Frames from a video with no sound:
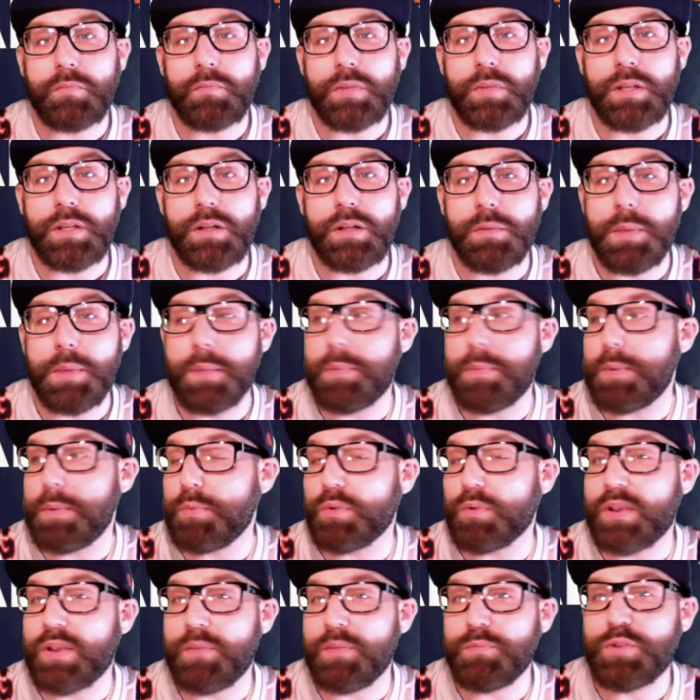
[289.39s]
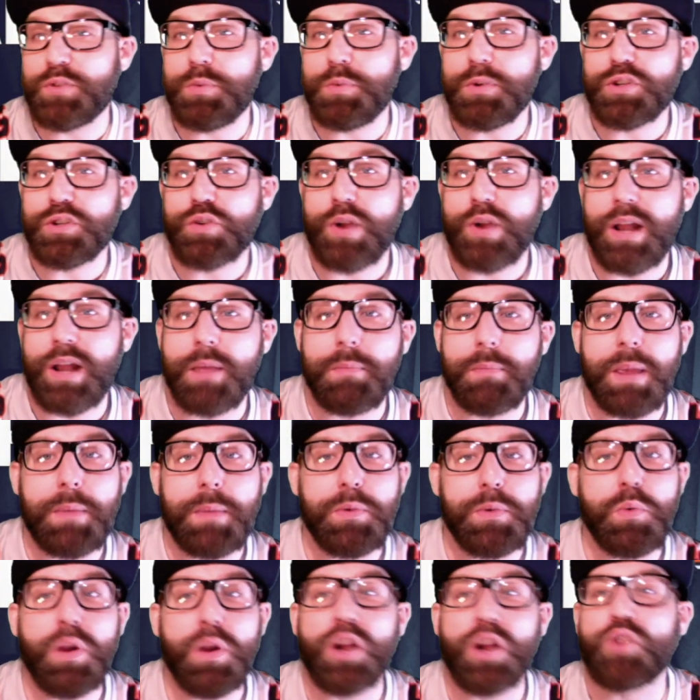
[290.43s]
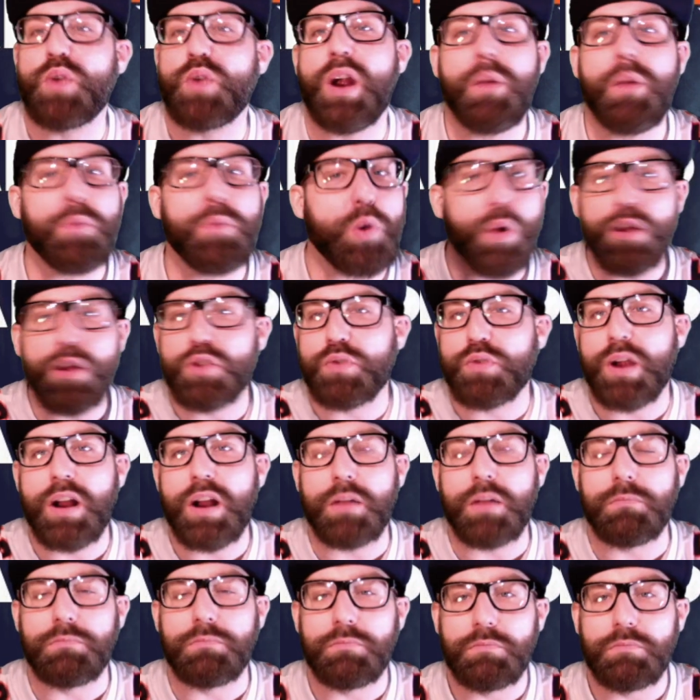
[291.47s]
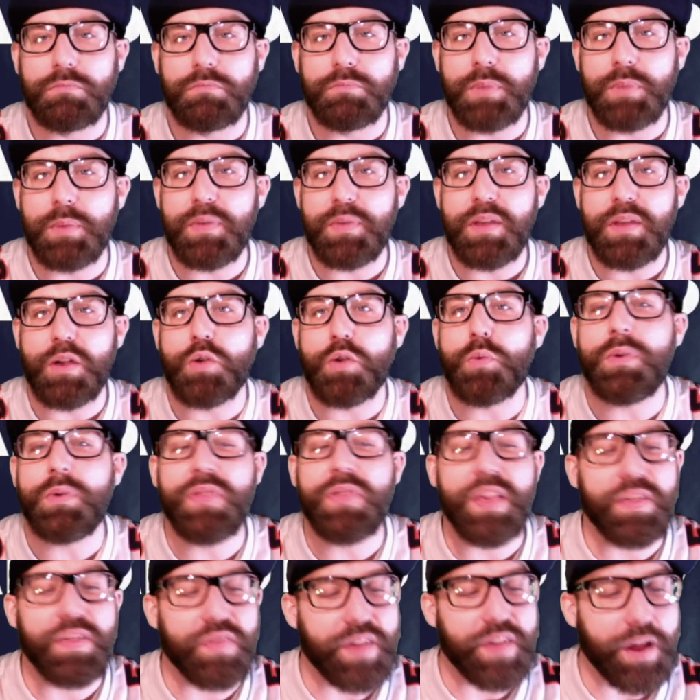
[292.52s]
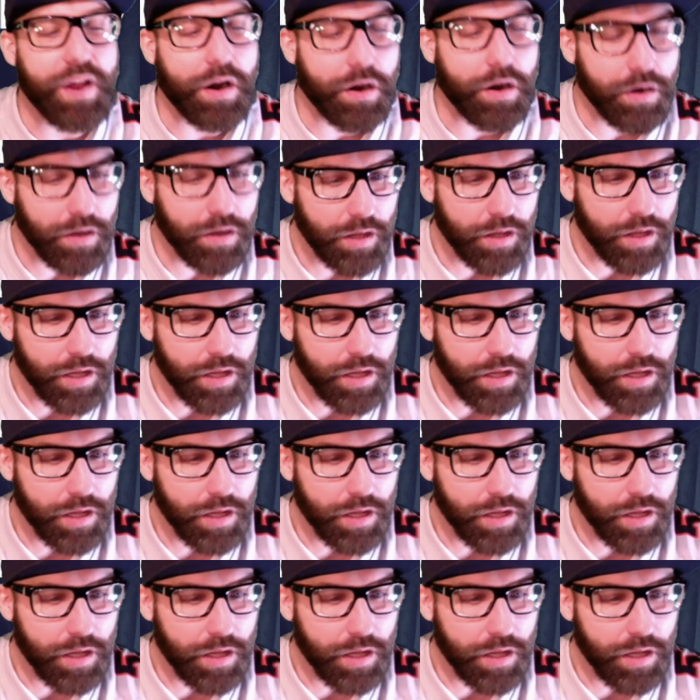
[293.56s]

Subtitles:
Maybe people are giving too much credit. Maybe you want to crown them, go ahead and crown them. Maybe they are who we think they are.